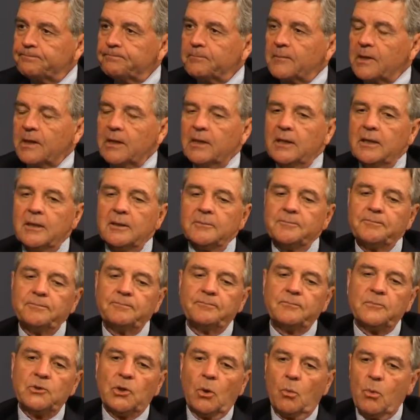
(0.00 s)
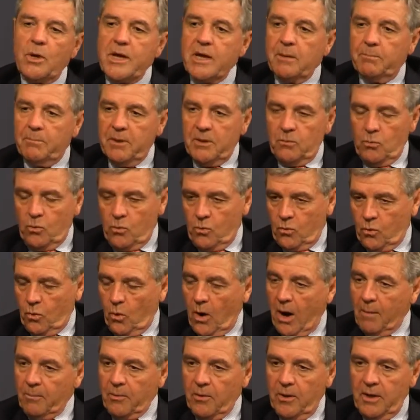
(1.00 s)
We had been
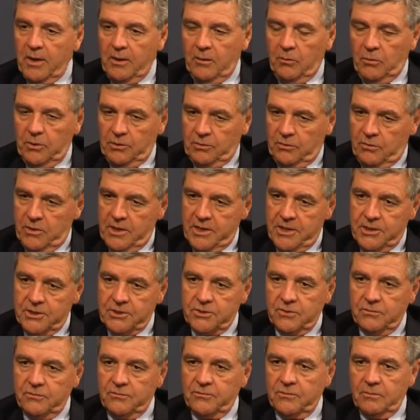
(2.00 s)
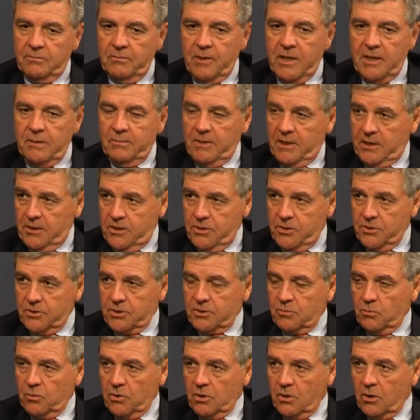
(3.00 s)
cooperating with Great Eastern for many, many years,
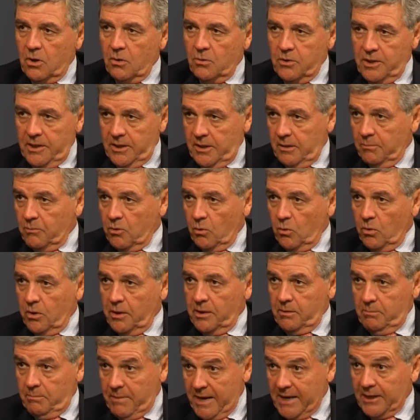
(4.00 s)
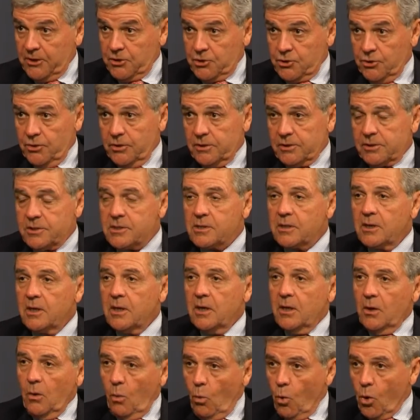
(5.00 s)
and we're already number one in bank assurance,
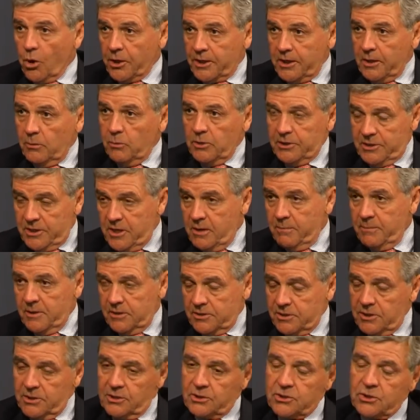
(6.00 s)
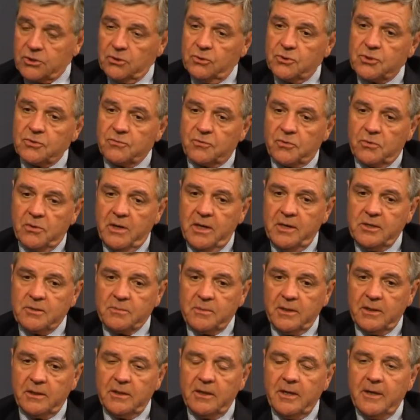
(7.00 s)
working with them as an exclusive
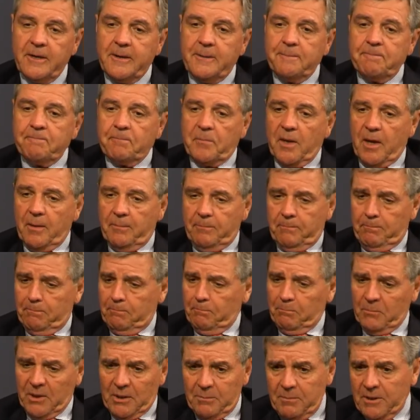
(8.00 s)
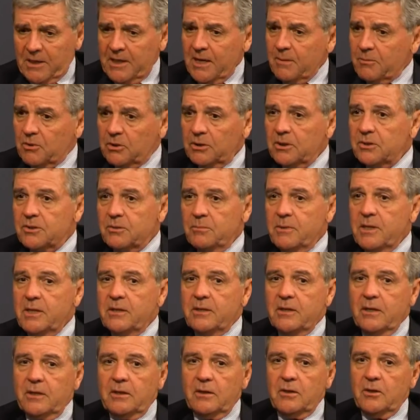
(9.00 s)
arrangement. But it became clear to me
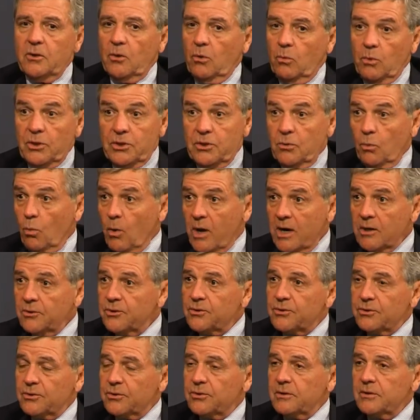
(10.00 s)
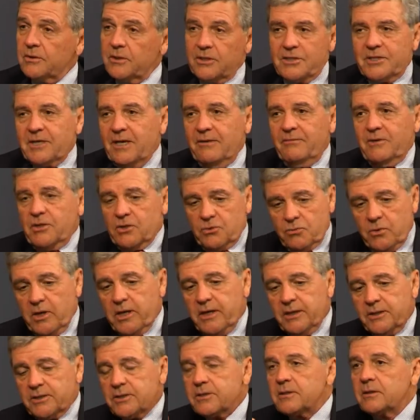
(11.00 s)
that with the wealth, the savings
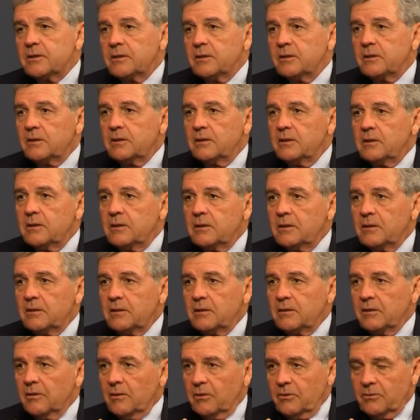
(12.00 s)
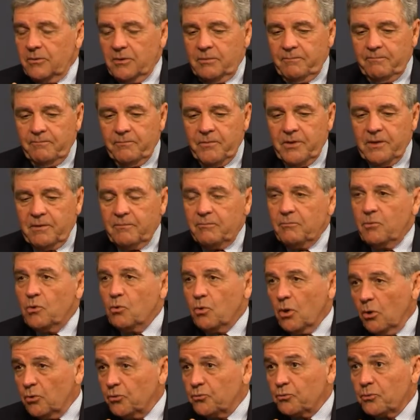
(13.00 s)
rates, the
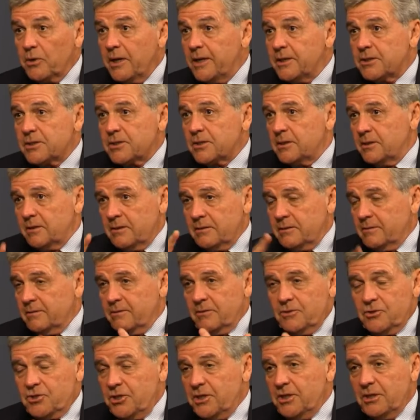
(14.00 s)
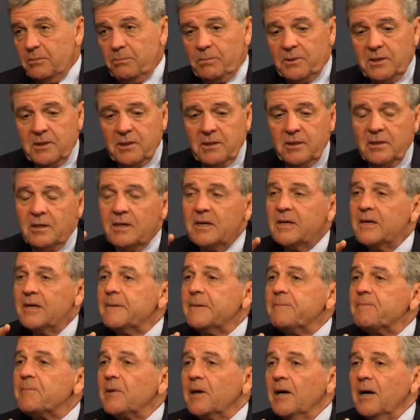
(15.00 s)
growth rates in GDP,
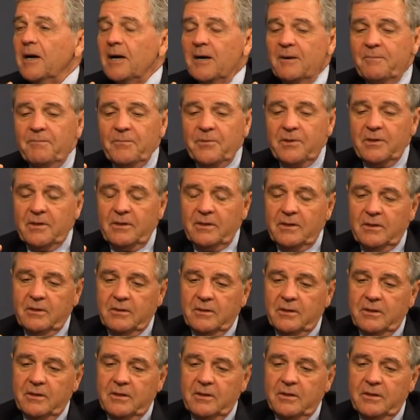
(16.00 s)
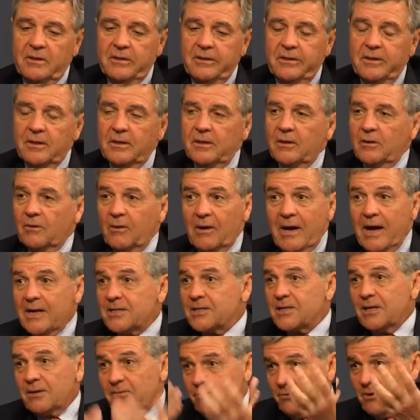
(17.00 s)
the
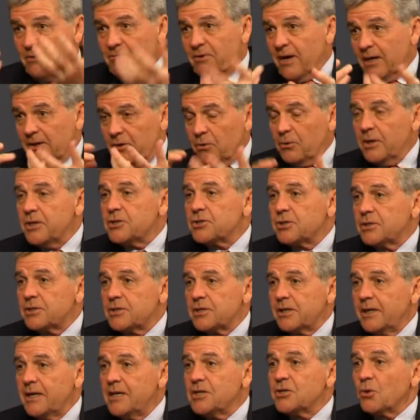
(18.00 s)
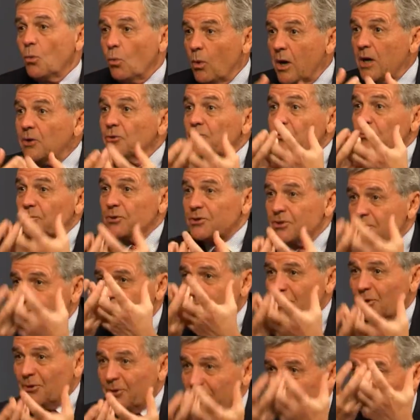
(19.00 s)
asset revaluations in Asia, wealth was
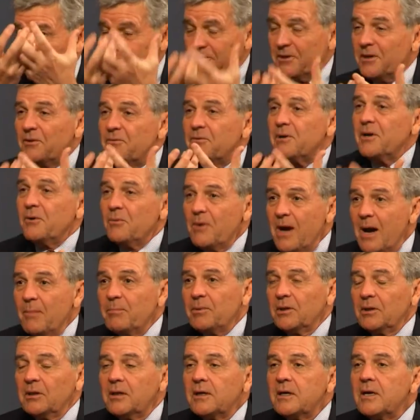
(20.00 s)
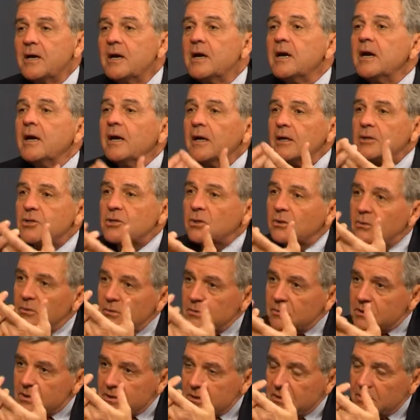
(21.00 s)
growing very, very rapidly. And so it
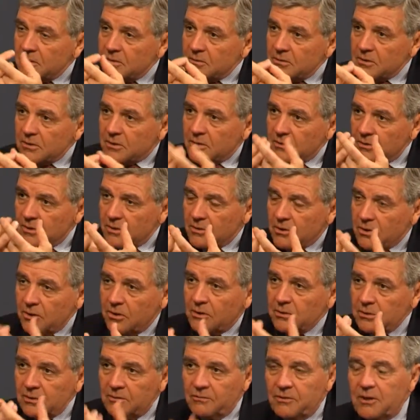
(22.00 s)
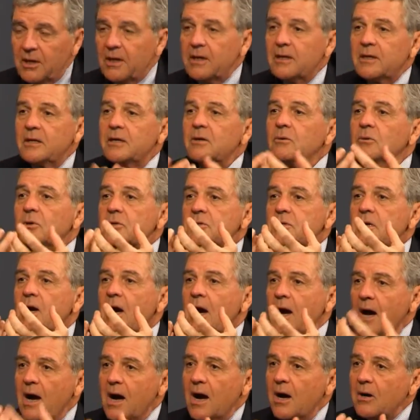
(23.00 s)
was the kernel of the idea was,
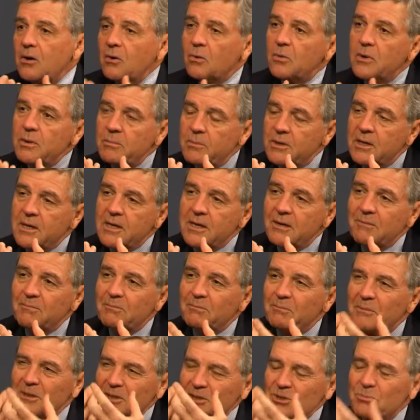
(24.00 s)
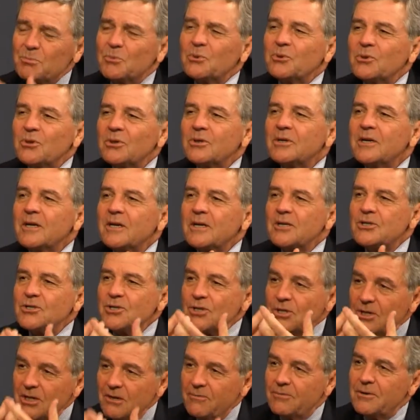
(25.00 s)
how do we become much more
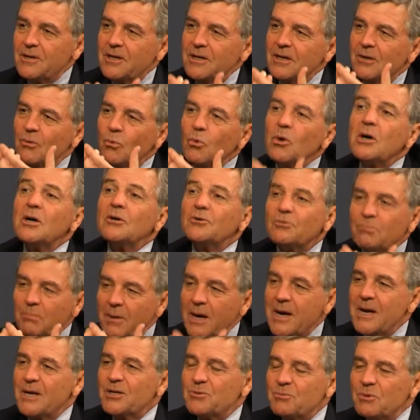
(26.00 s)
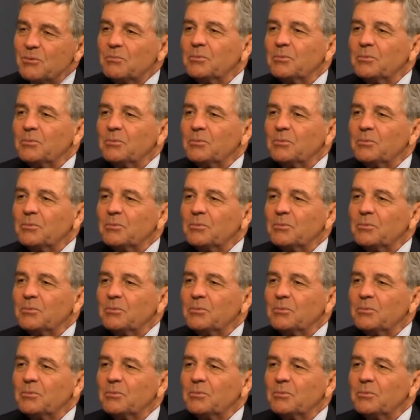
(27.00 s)
significant wealth management